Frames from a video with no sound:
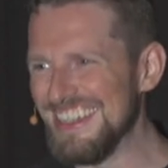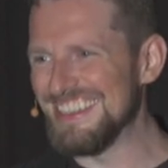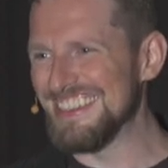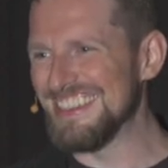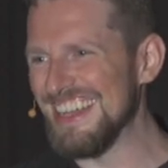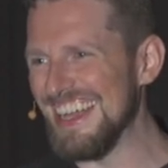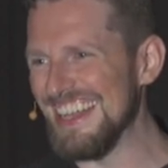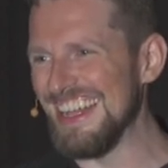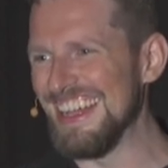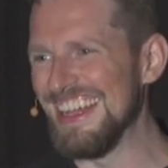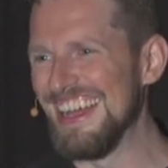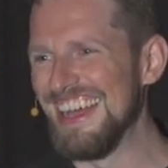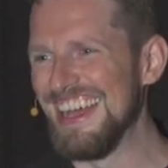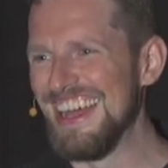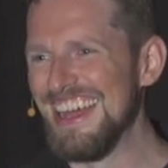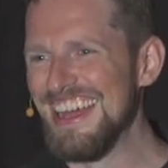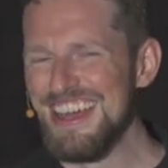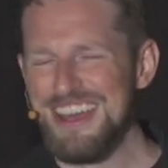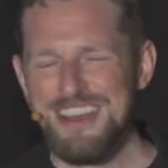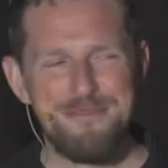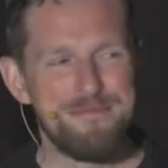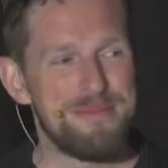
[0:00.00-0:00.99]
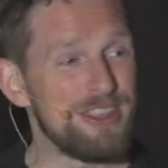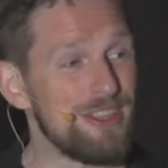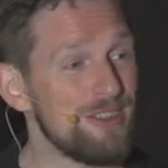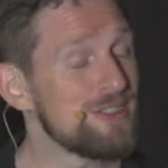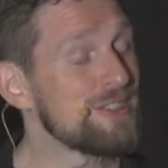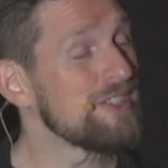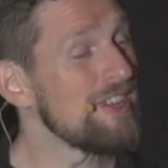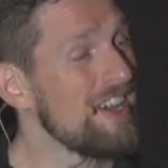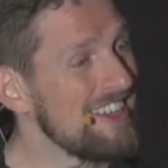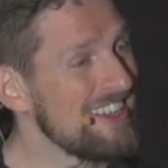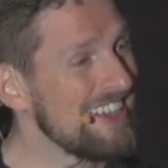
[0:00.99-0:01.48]
it's kind of but
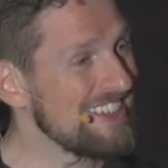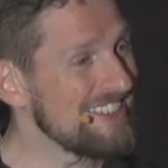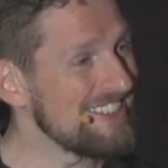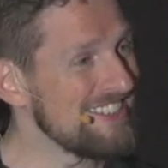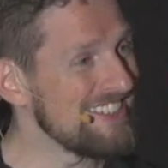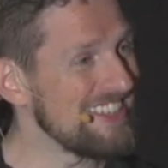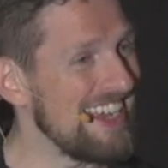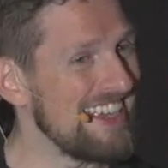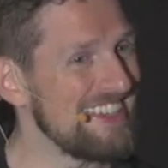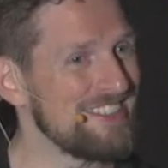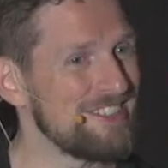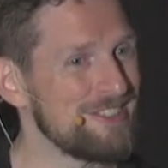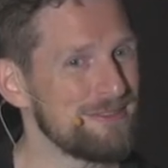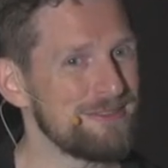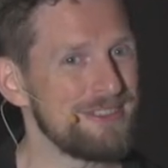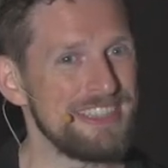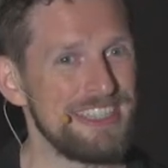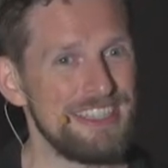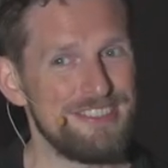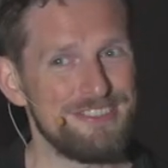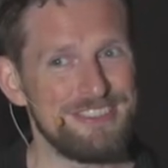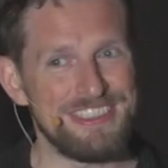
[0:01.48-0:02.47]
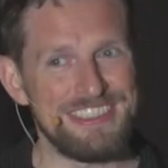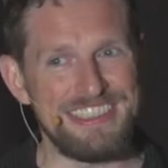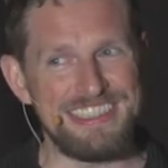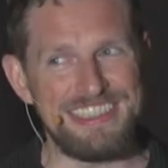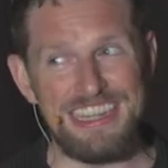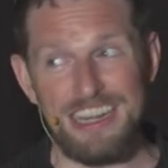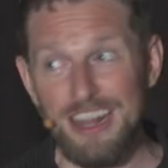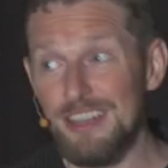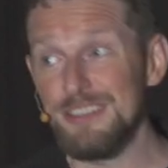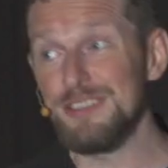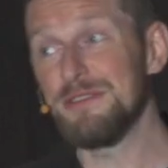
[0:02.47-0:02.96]
those thought exercises were really interesting.
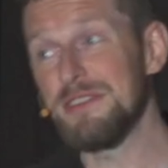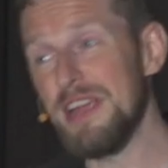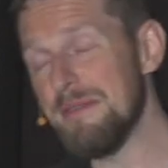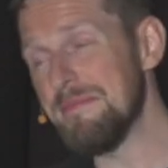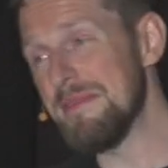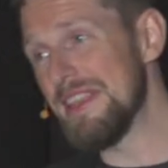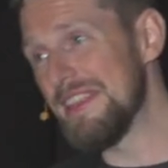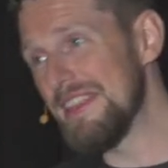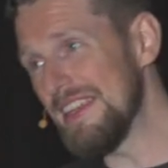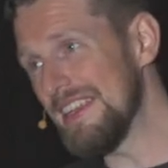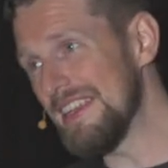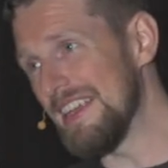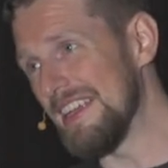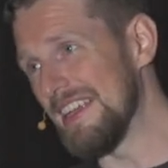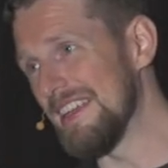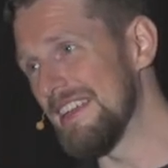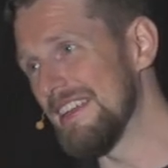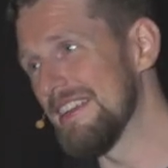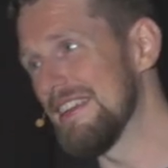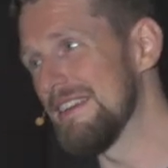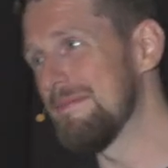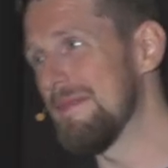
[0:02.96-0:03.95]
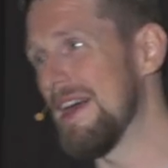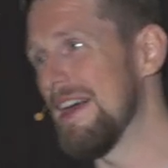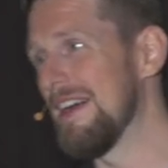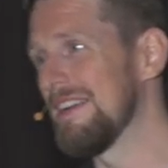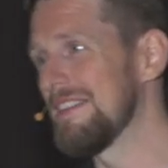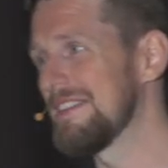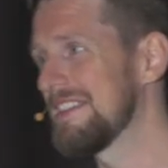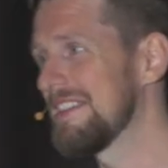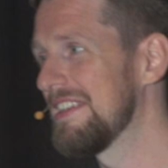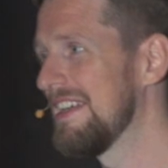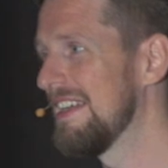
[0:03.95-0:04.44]
It also got me thinking
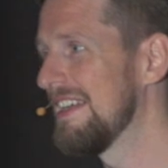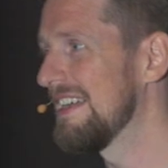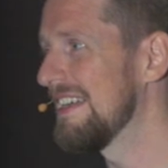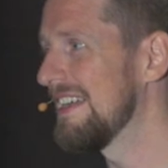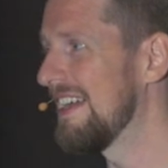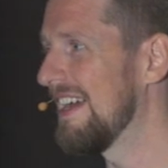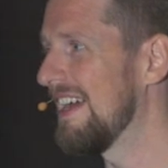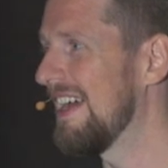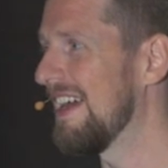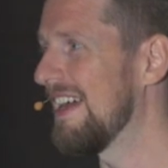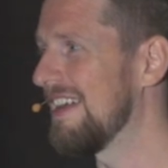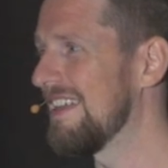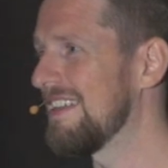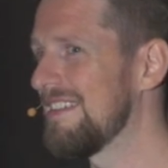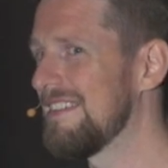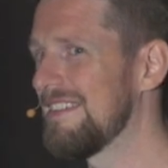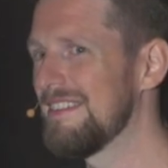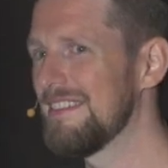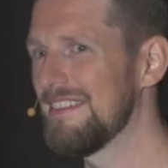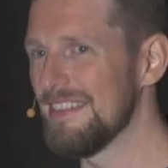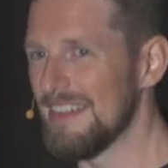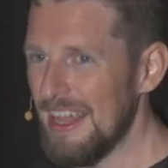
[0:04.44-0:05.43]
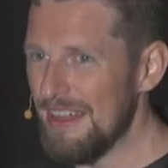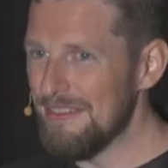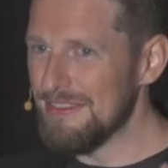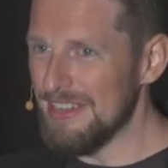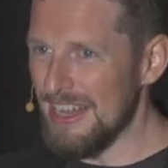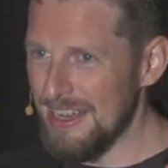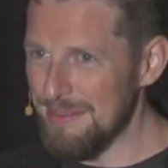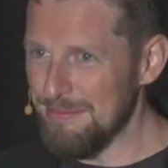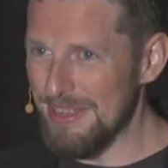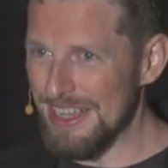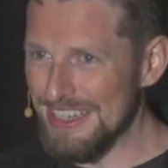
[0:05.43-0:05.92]
about uh,
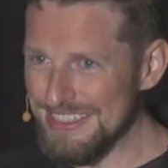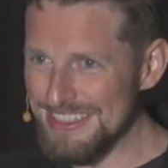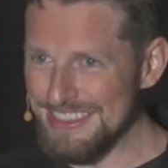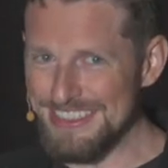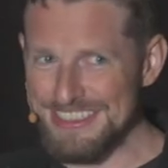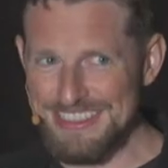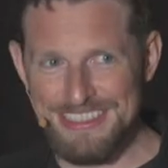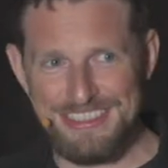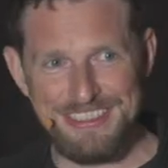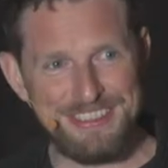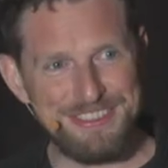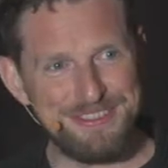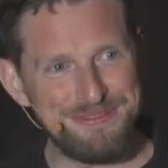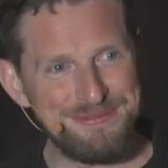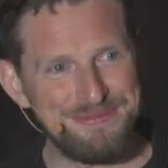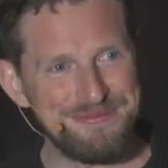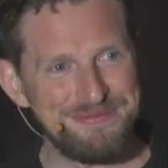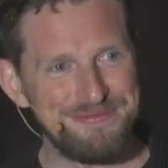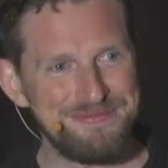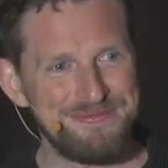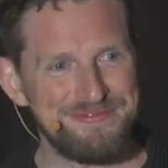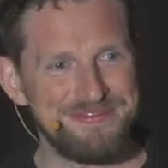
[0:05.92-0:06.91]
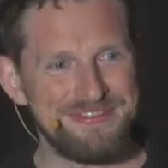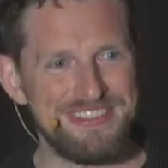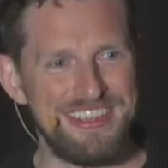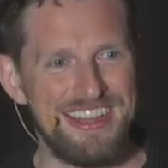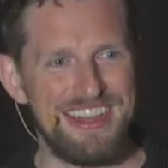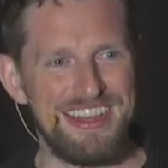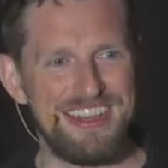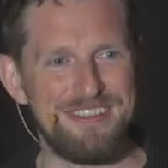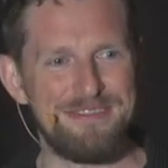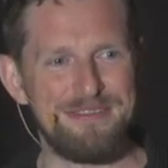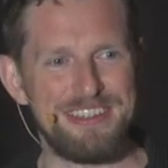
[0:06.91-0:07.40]
lifetime licenses,
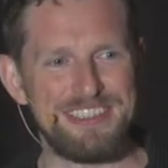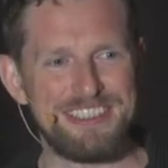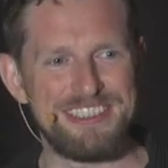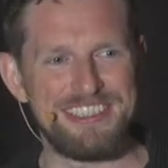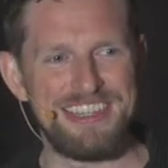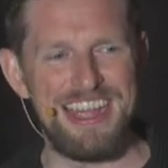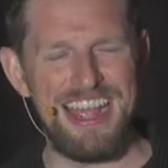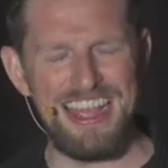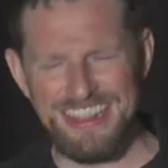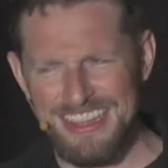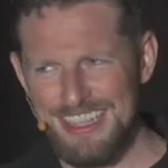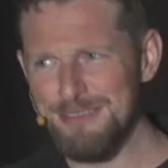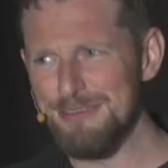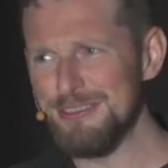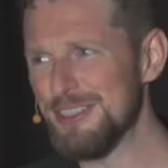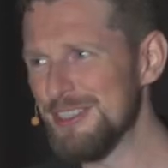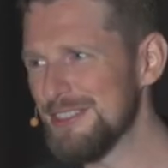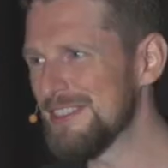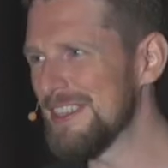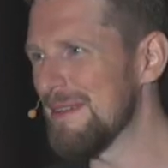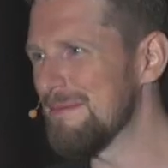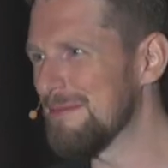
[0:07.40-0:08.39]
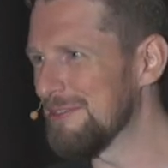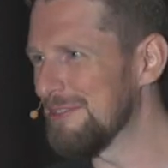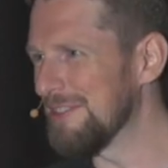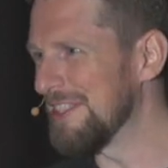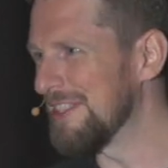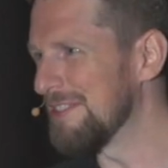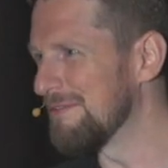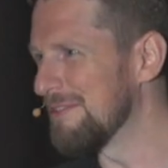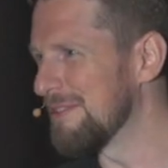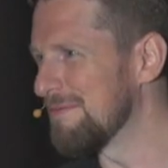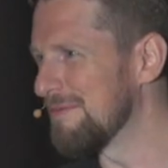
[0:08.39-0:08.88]
uh, which I think we should stop doing
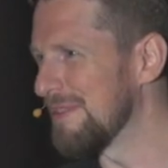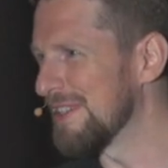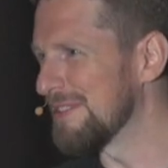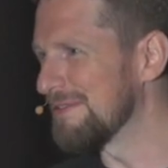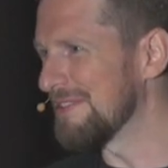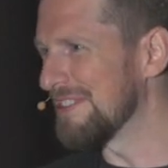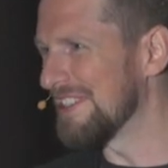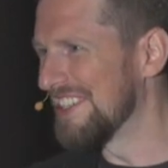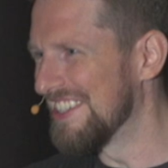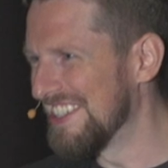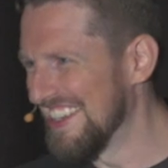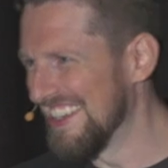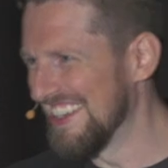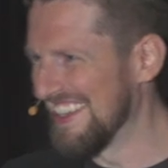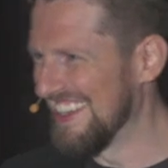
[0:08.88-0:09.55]
in the WordPress world.